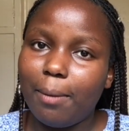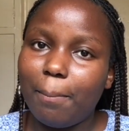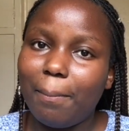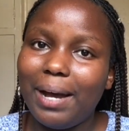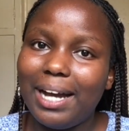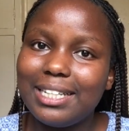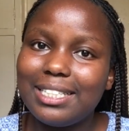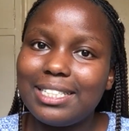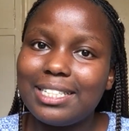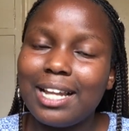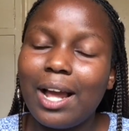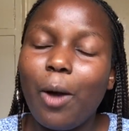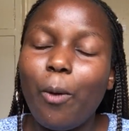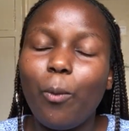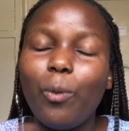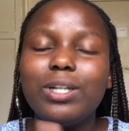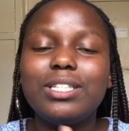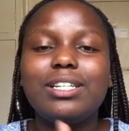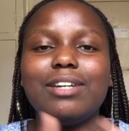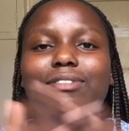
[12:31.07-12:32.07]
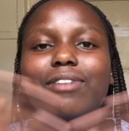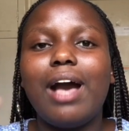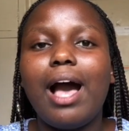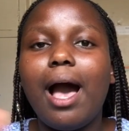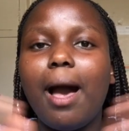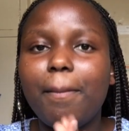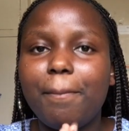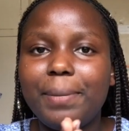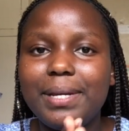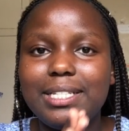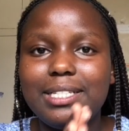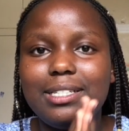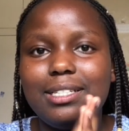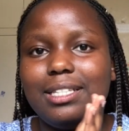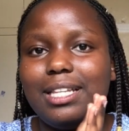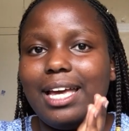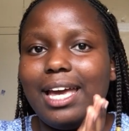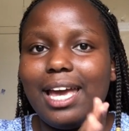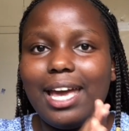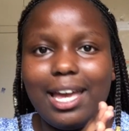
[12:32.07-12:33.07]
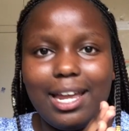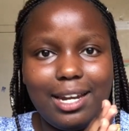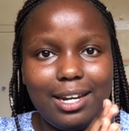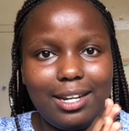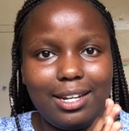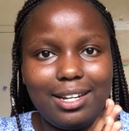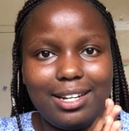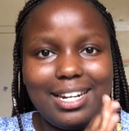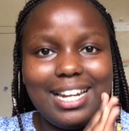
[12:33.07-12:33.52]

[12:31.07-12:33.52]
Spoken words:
but whatever happens in the end